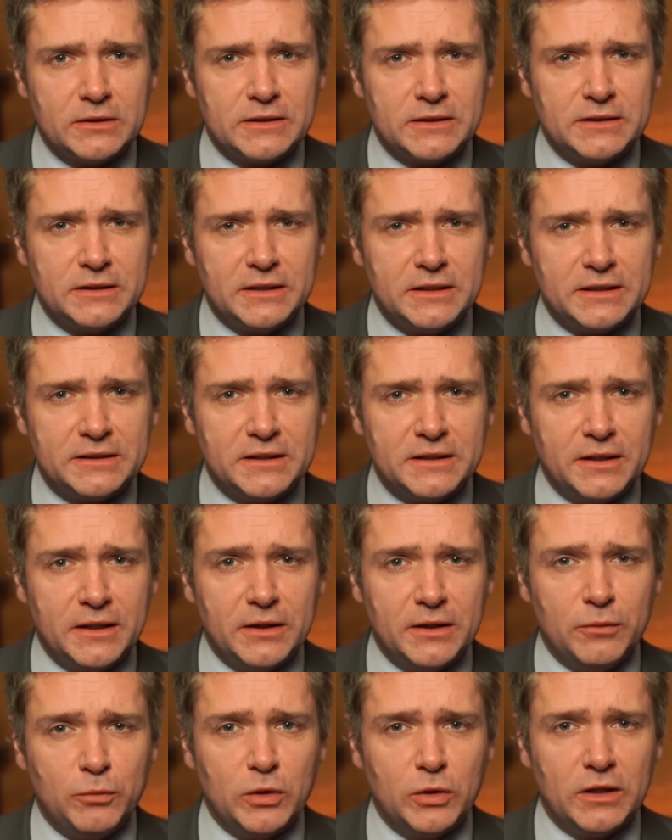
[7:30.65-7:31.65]
suggested
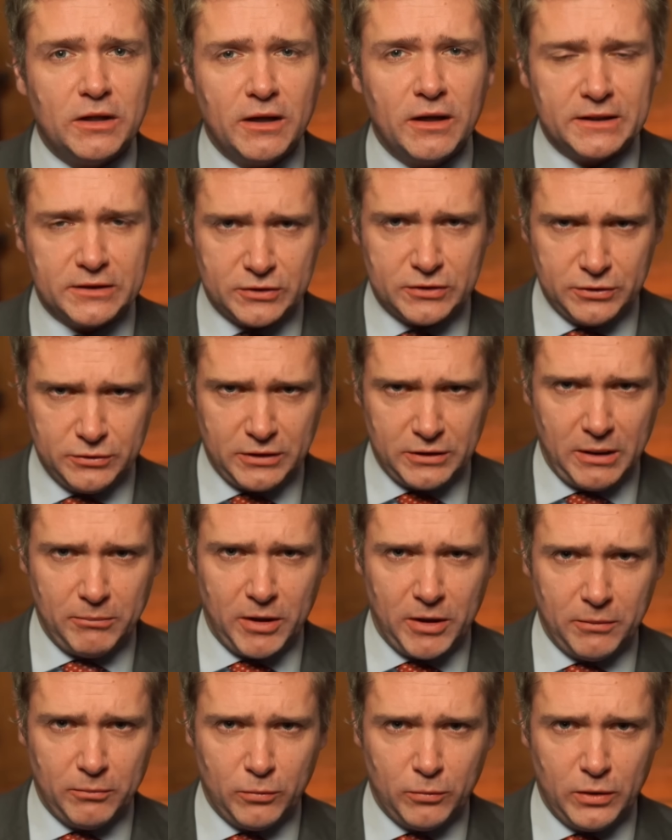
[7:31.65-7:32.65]
that it would like to
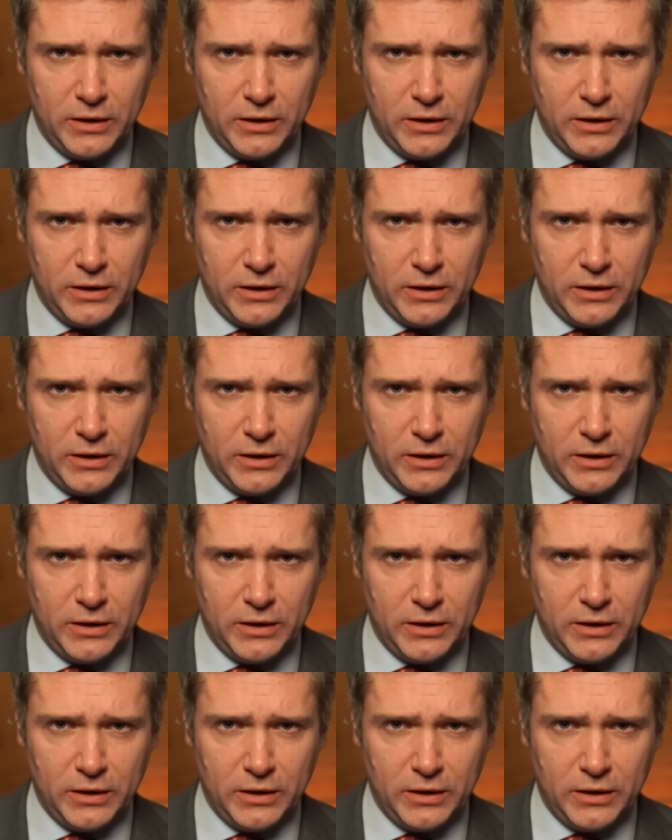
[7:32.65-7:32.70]
come up